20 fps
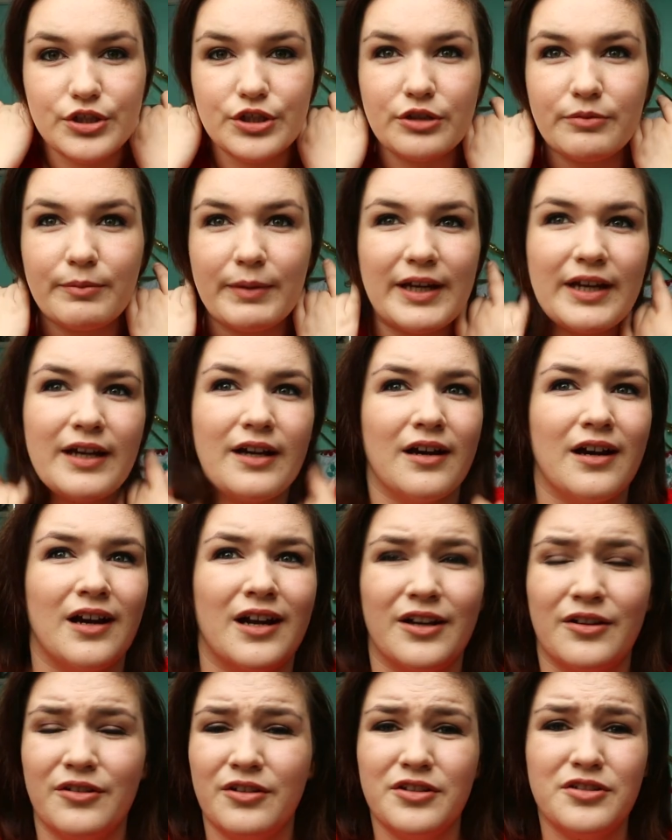to do my hair.
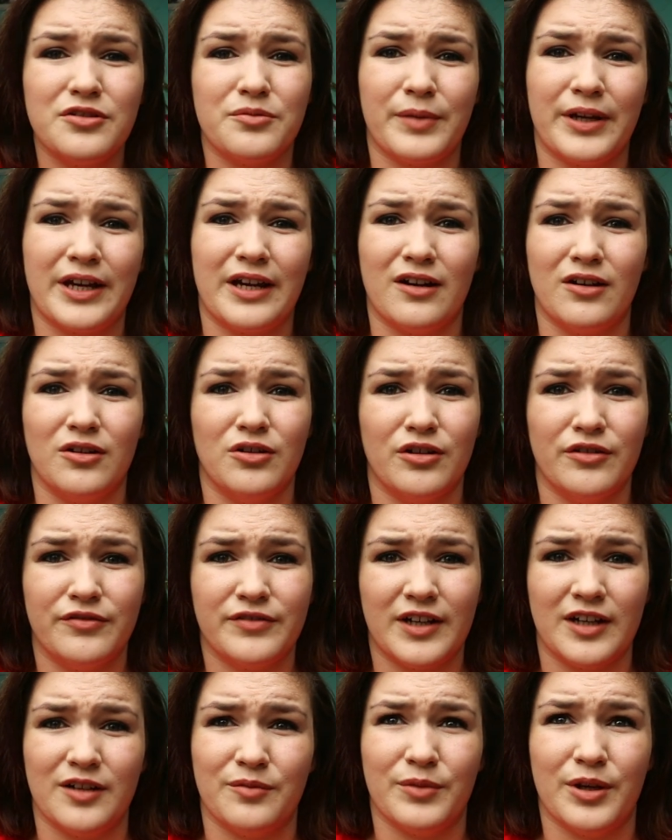I'm gonna do my hair off
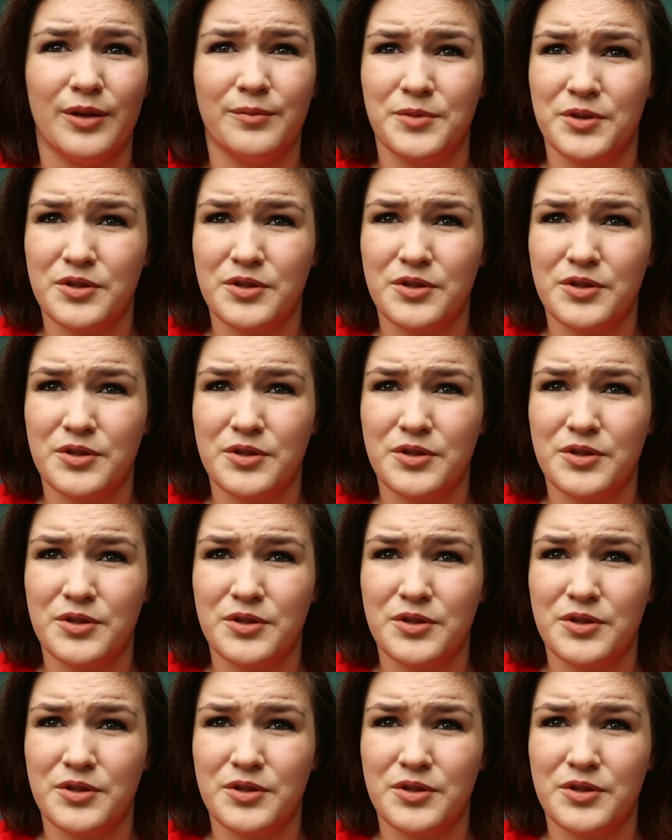camera. I'm